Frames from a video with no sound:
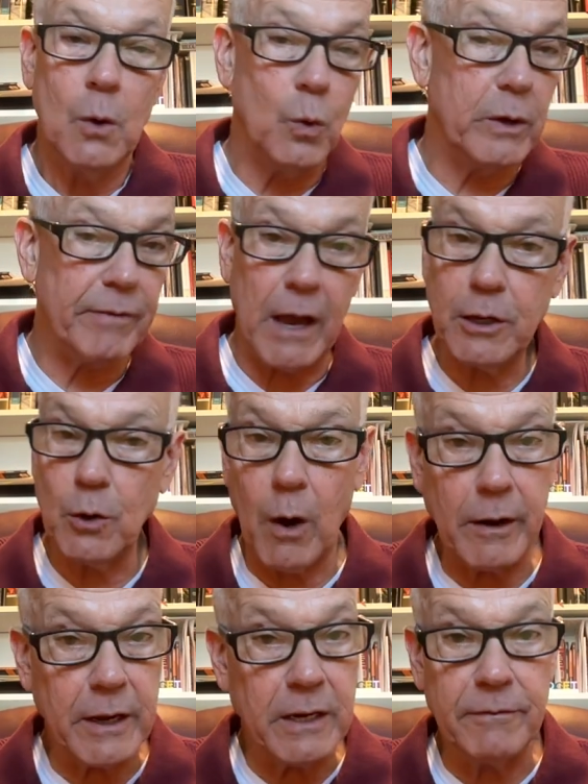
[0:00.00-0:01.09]
we value
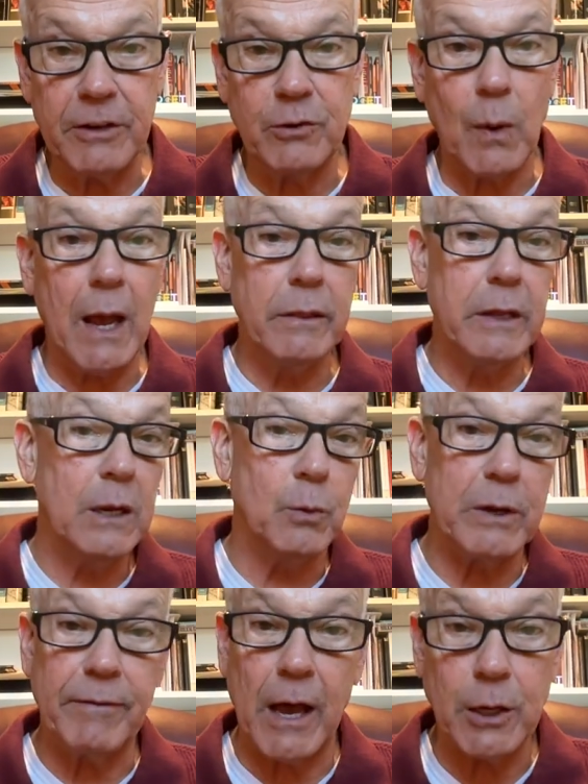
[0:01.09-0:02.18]
our individuality,
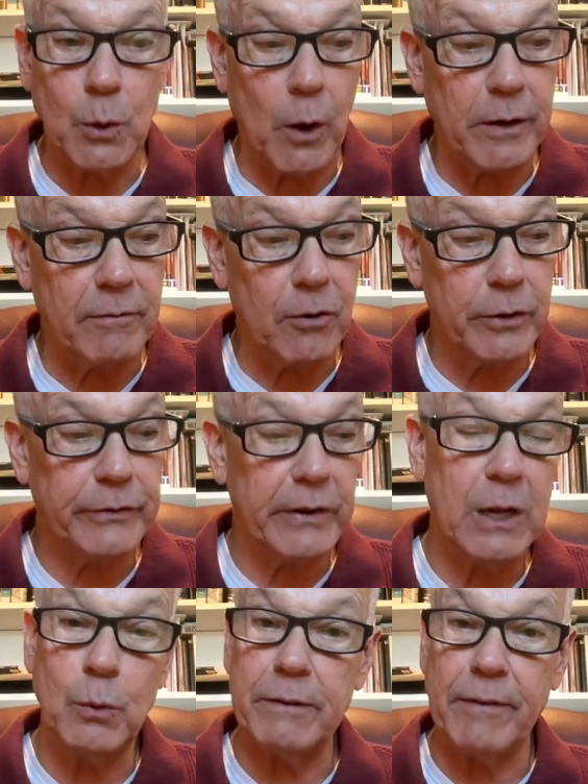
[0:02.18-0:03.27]
we value our
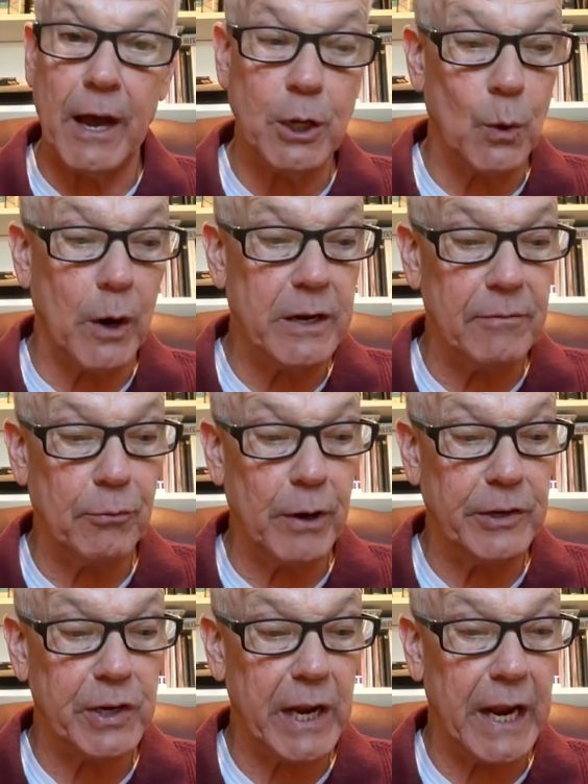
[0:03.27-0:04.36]
diversity, we value our
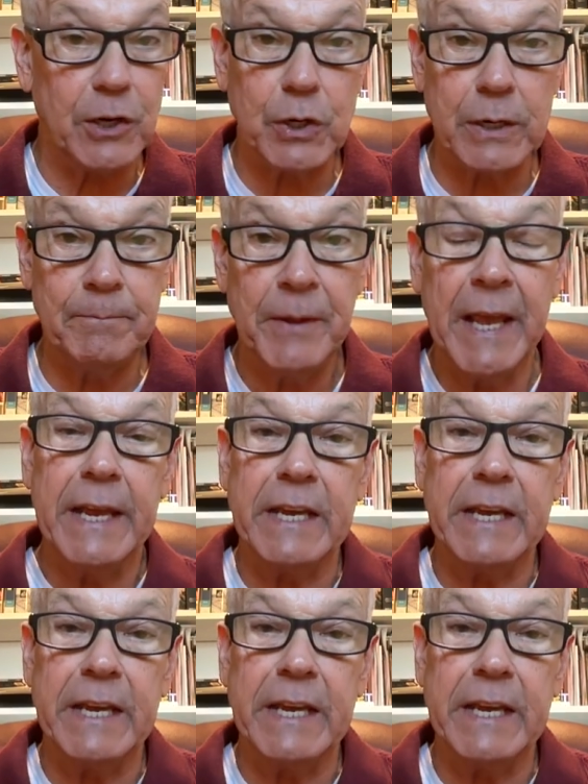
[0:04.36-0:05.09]
differentiation.